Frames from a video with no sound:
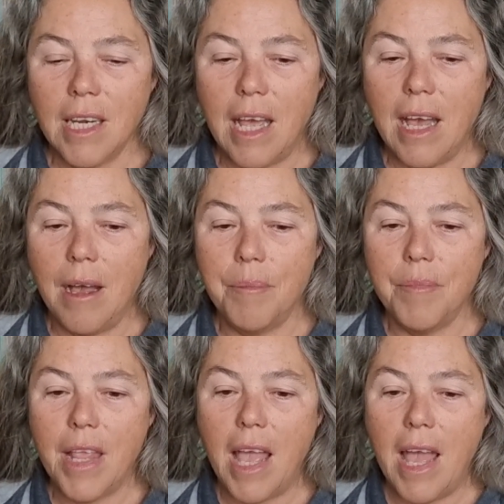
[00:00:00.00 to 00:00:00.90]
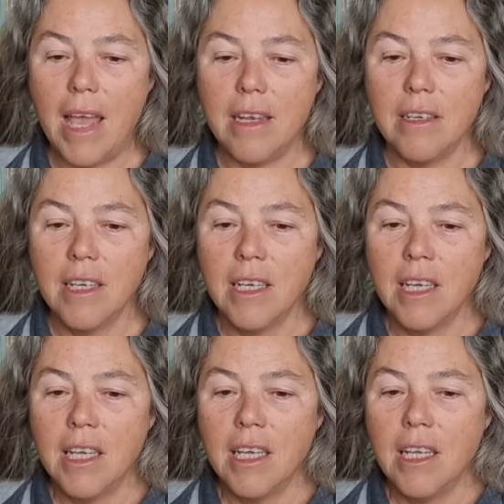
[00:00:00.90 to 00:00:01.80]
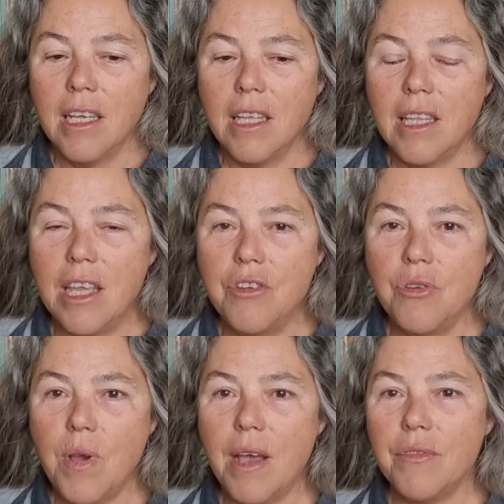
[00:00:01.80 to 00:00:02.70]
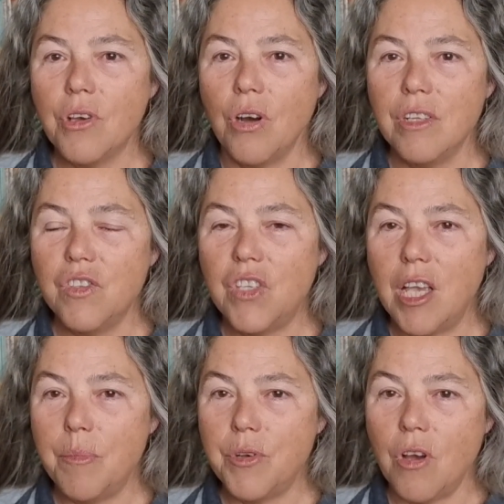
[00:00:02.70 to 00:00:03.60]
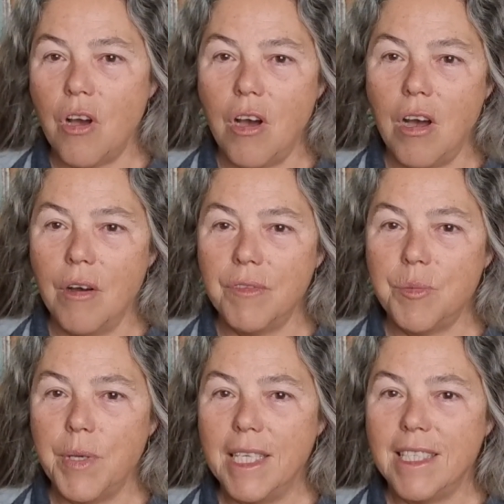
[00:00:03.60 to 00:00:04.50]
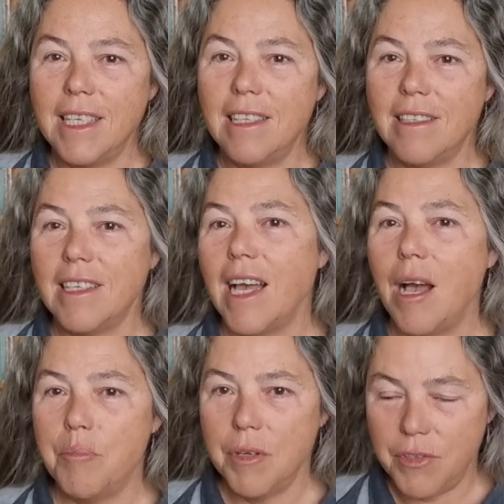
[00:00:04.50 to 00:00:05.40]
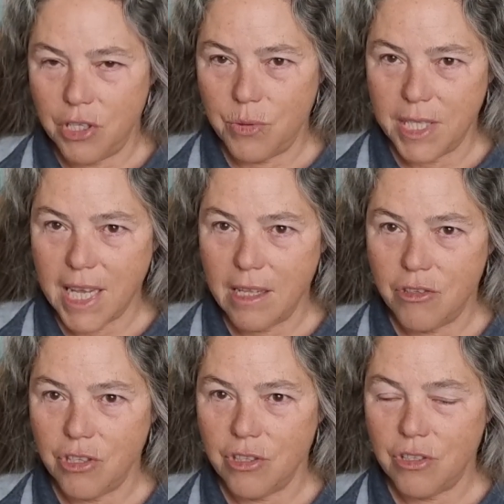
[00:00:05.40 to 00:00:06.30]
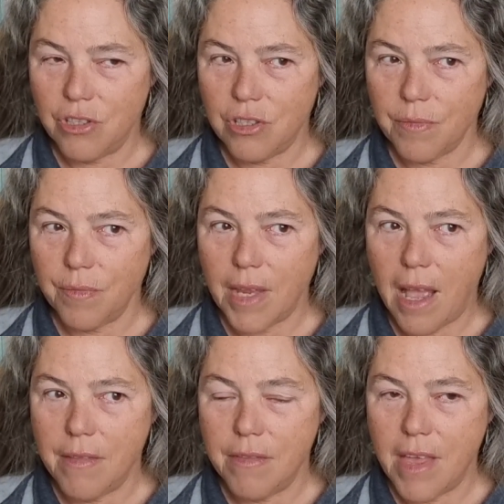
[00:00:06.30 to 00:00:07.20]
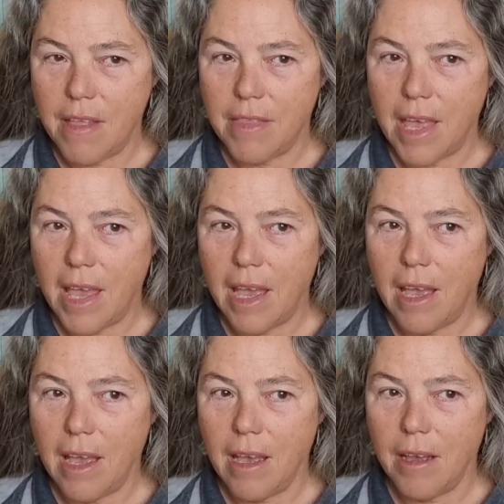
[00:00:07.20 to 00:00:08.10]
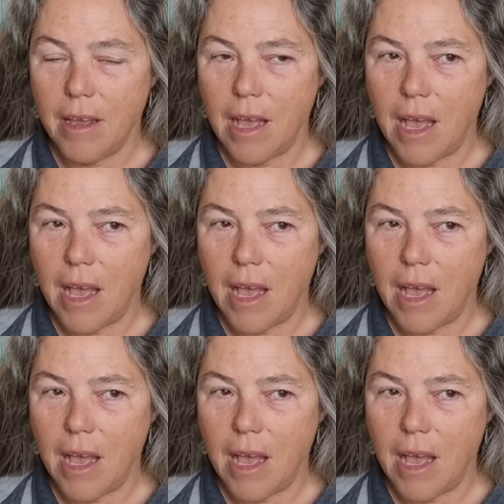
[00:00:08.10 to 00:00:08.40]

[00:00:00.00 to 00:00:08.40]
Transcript: And they do have the concept of species that are uplifted to intelligence, and then their